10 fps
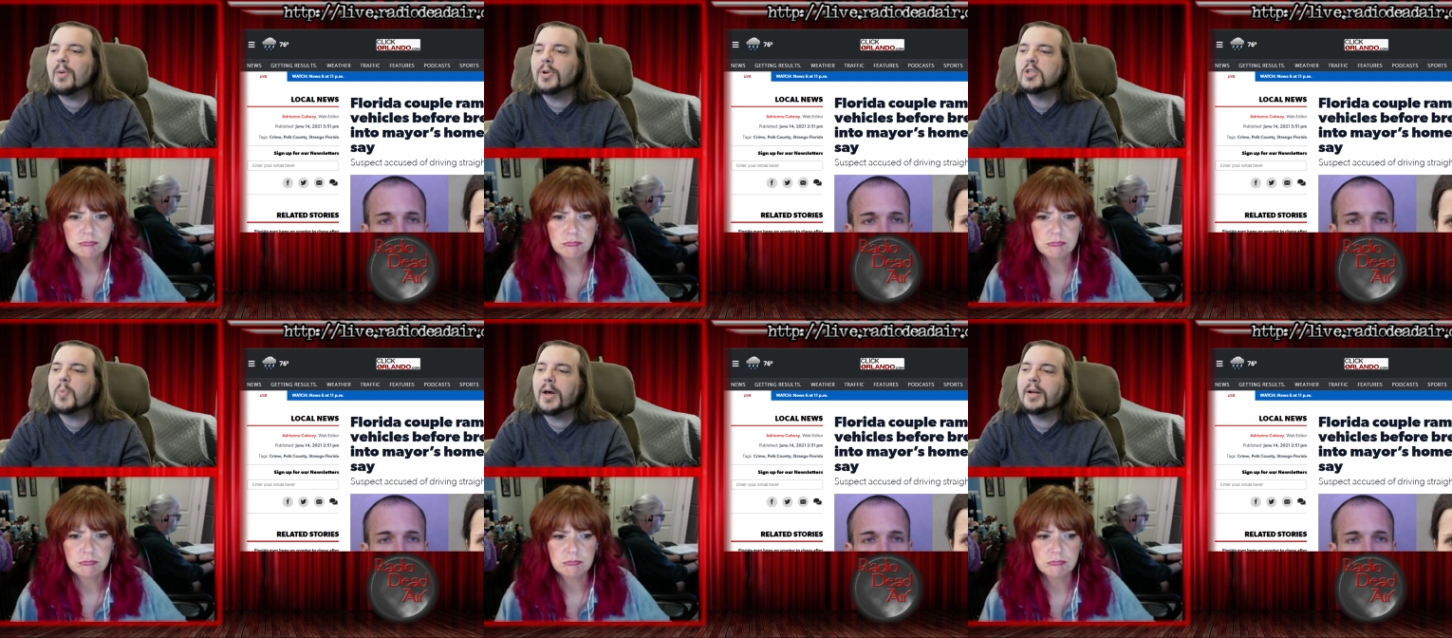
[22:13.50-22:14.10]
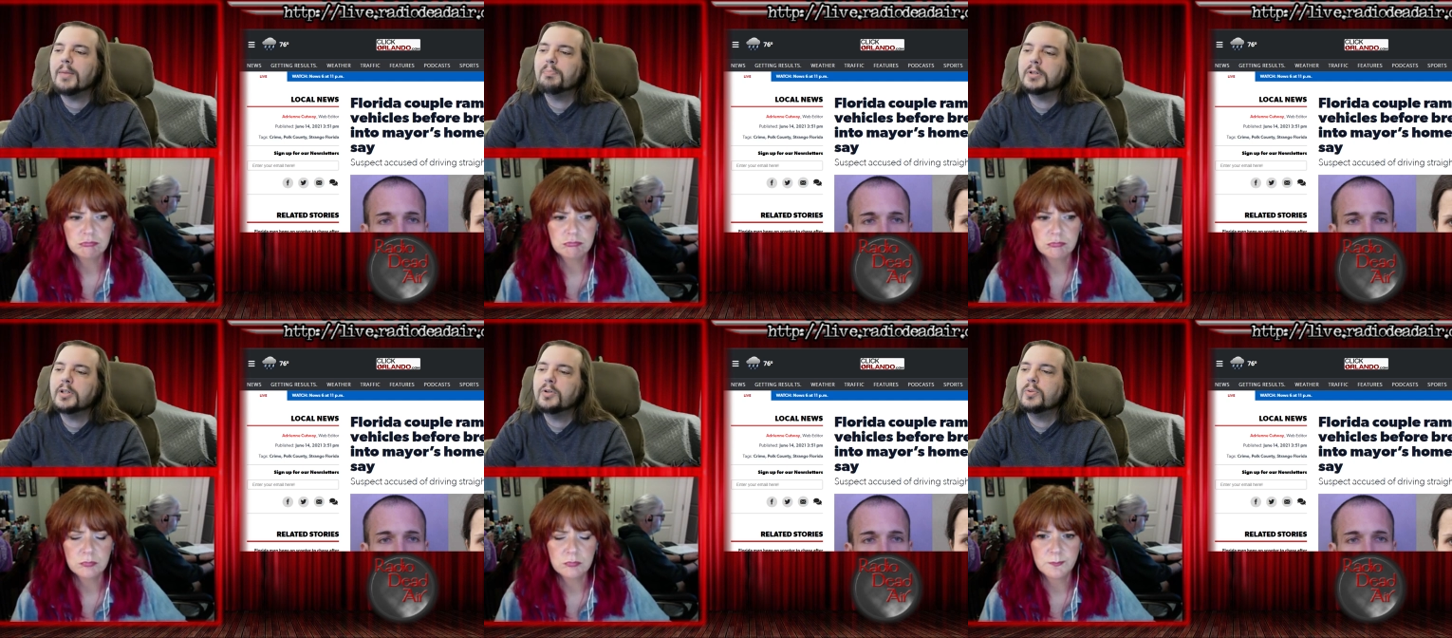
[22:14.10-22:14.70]
Speaker 1: Monday when he spotted
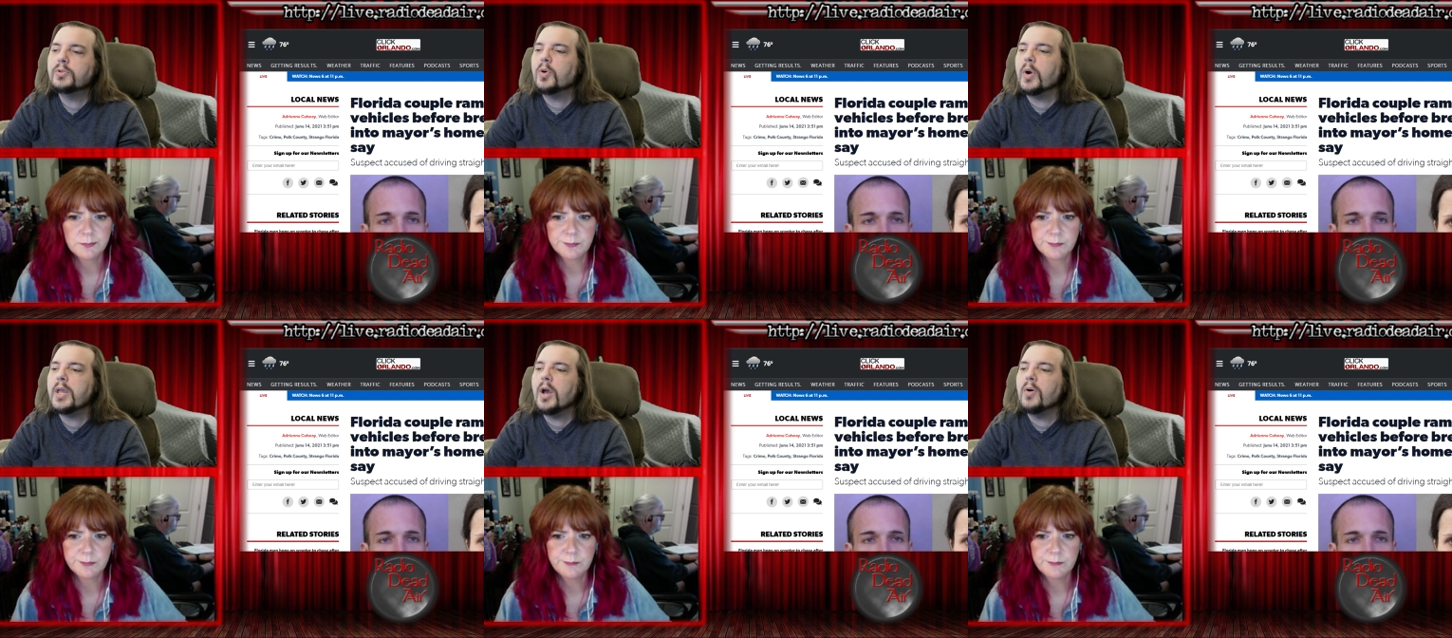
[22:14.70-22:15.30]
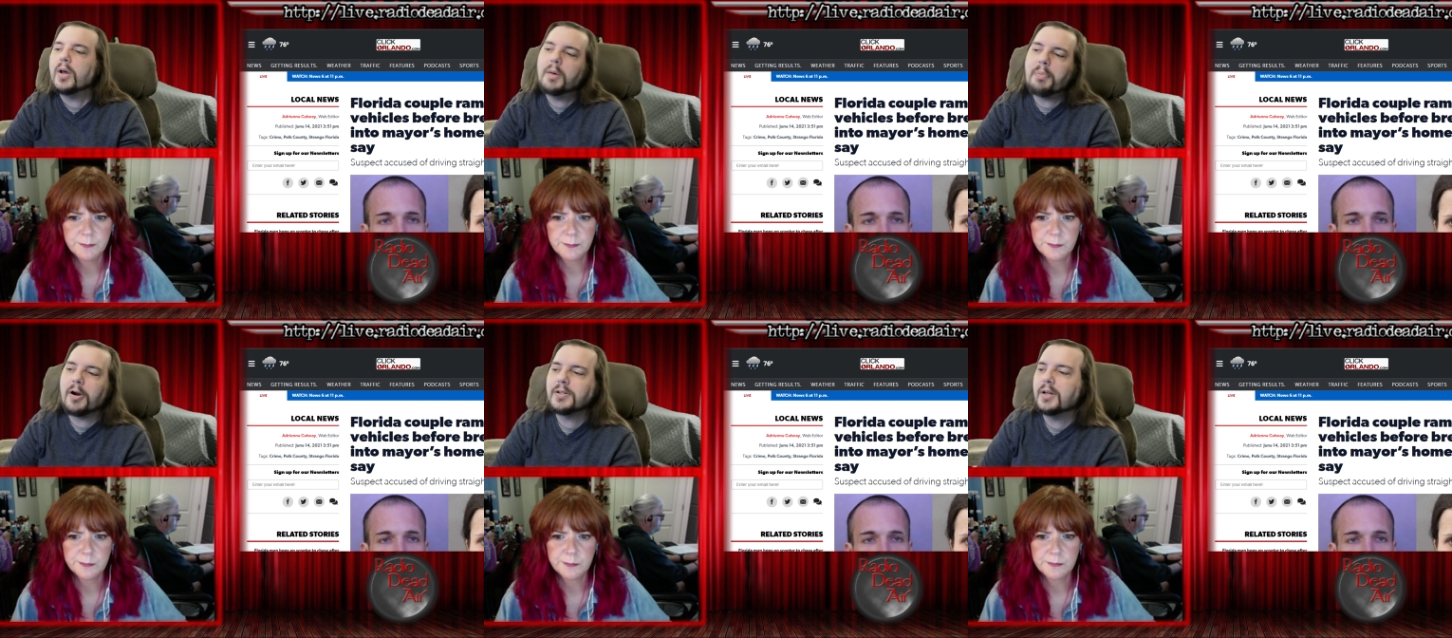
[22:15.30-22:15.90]
a blue
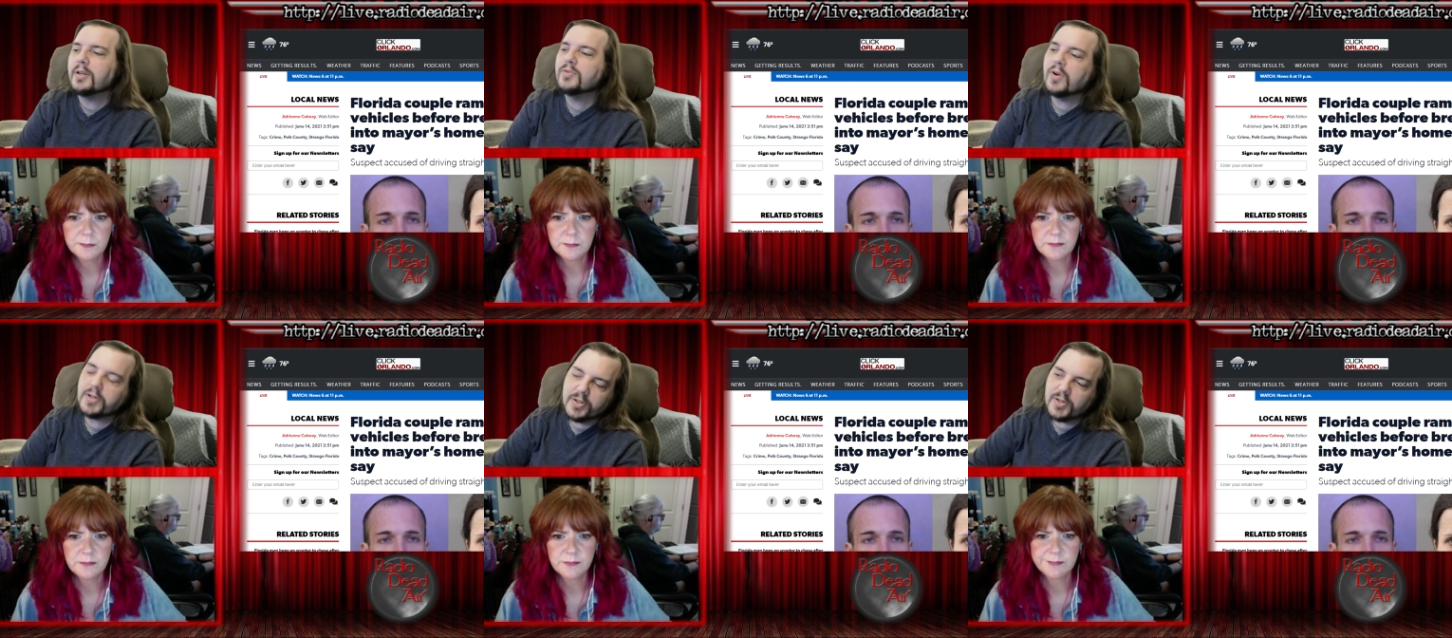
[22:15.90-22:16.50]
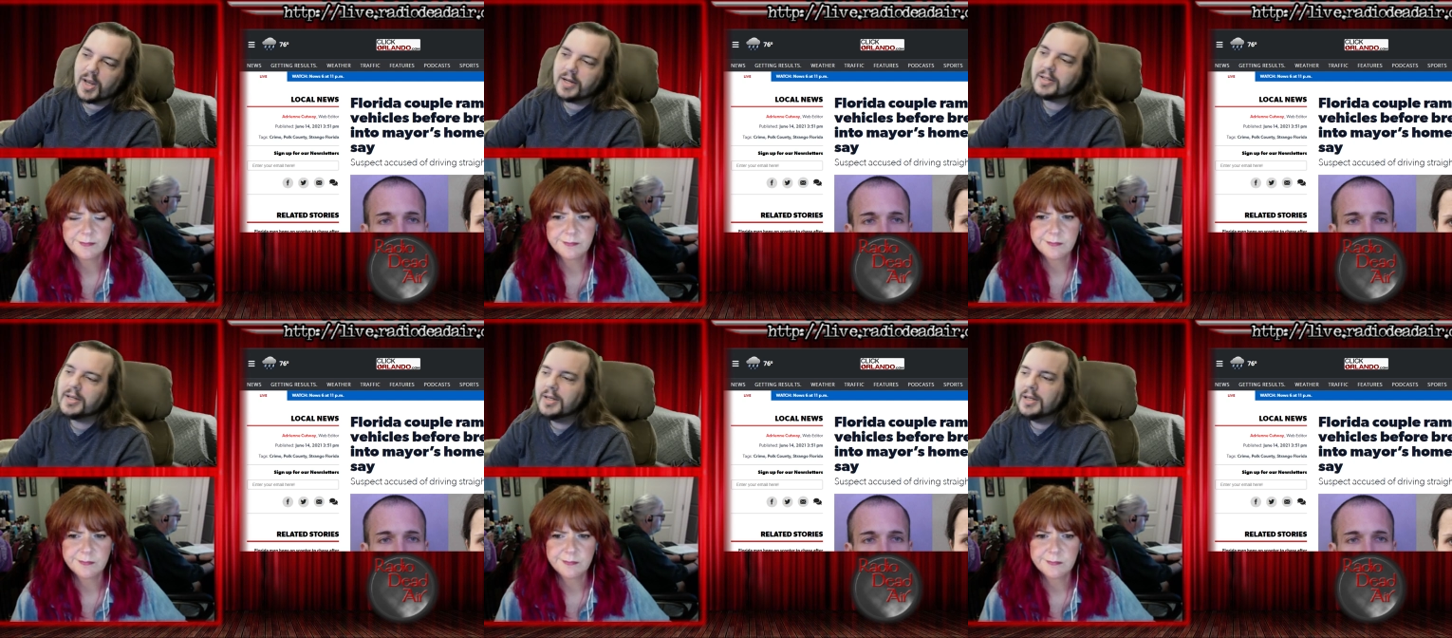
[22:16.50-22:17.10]
Toyota parked at a construction
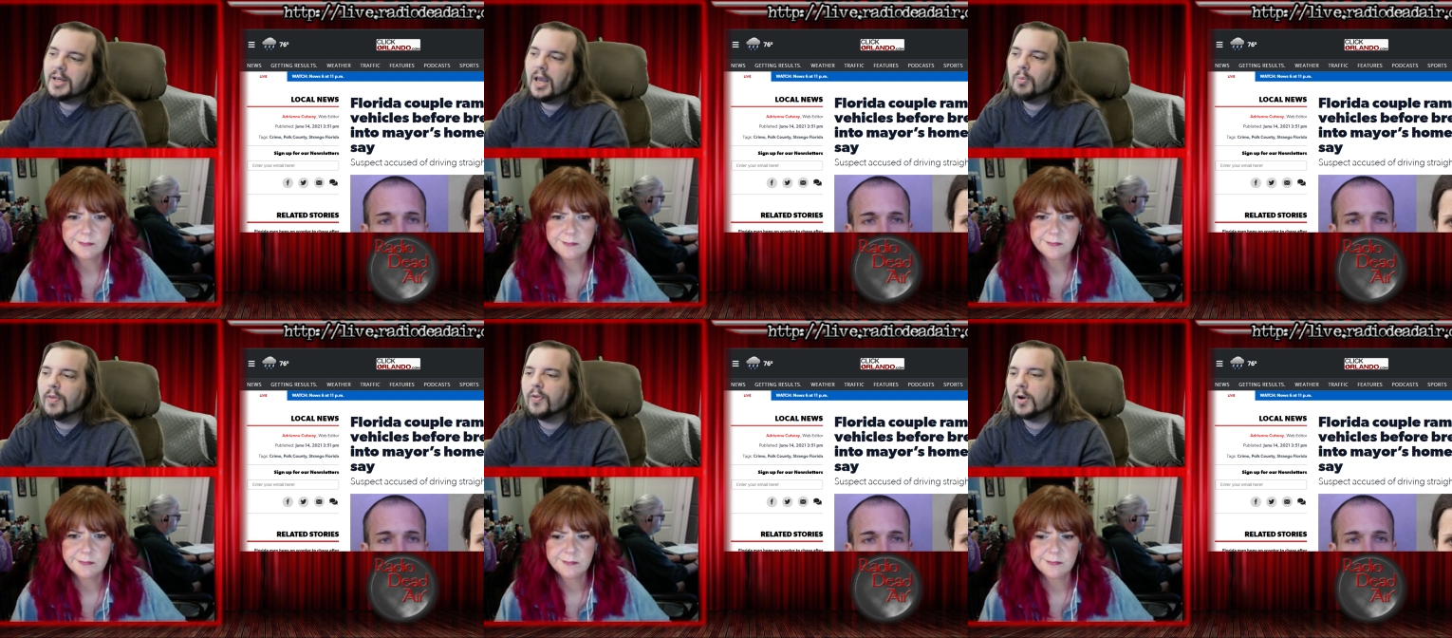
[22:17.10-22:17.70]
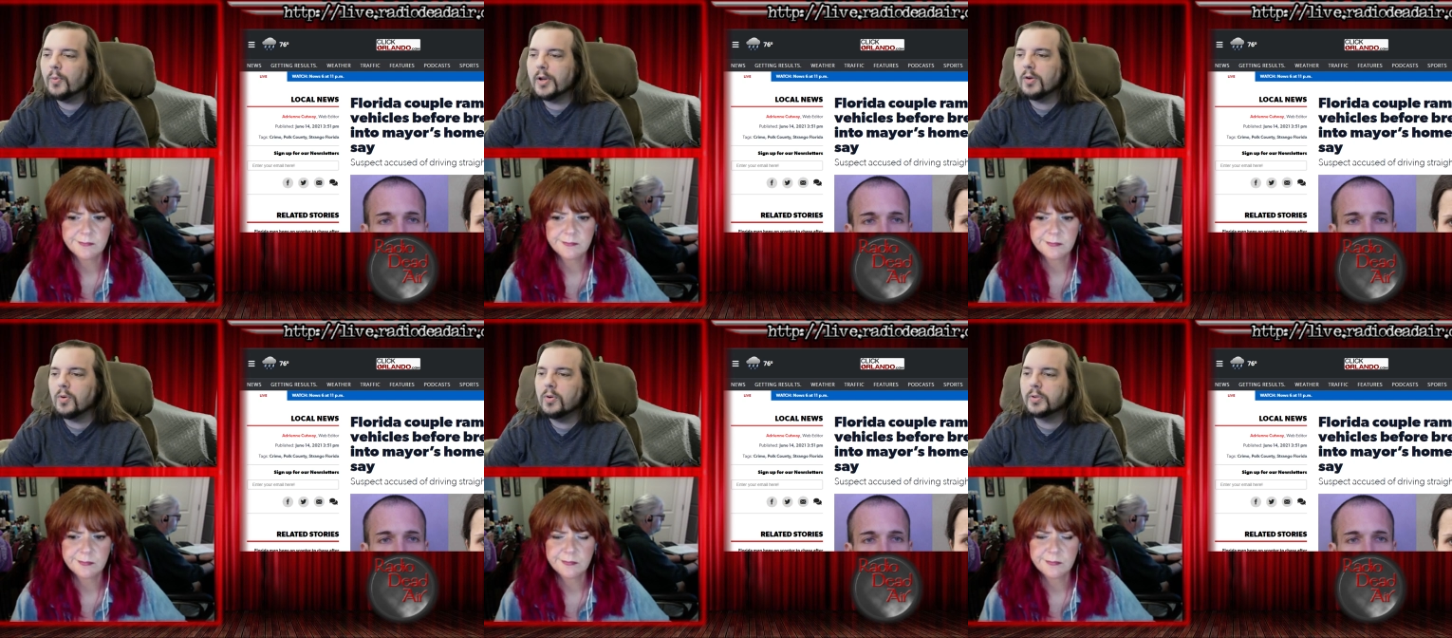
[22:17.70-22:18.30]
site. And when
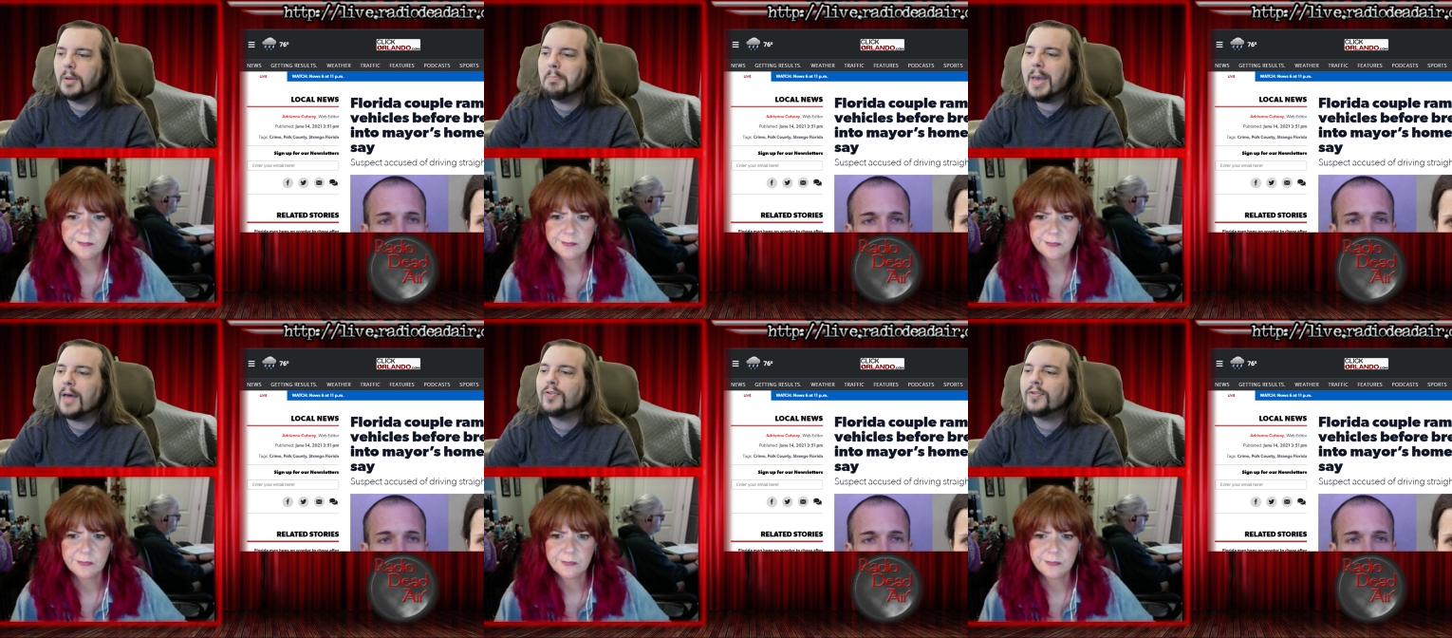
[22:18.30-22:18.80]
31-year-old